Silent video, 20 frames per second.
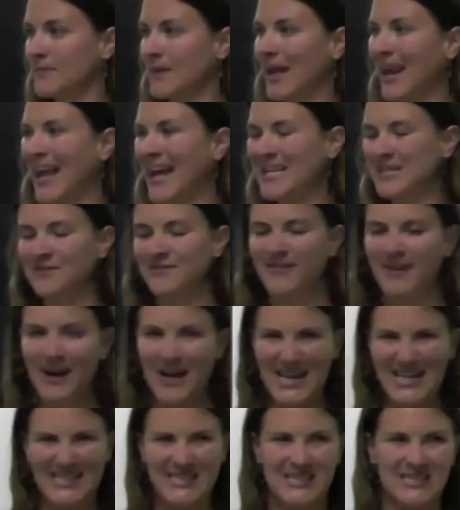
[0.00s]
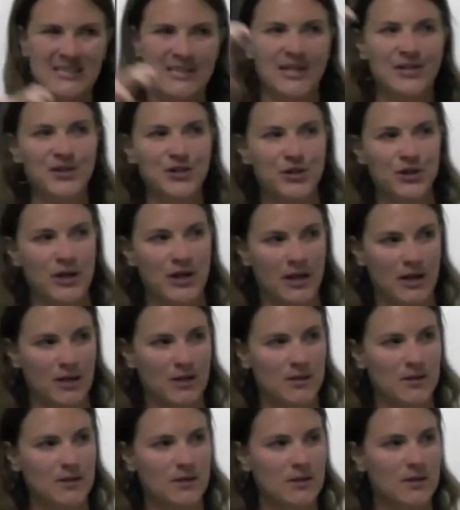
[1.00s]
and it has a very
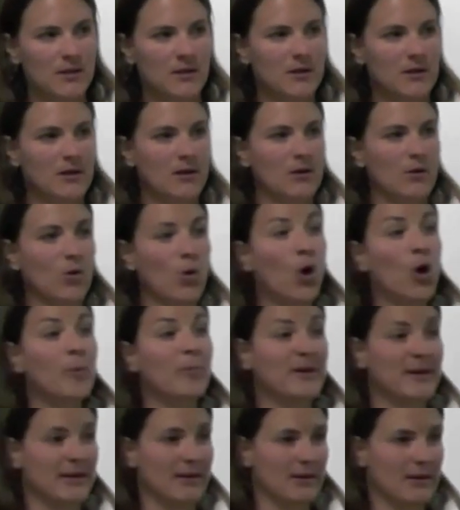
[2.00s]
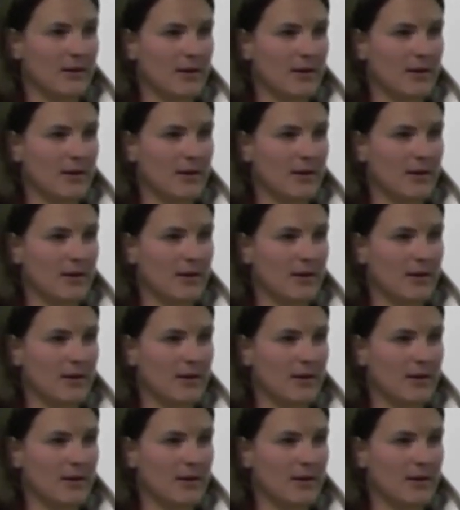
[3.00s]
eccentric orbit.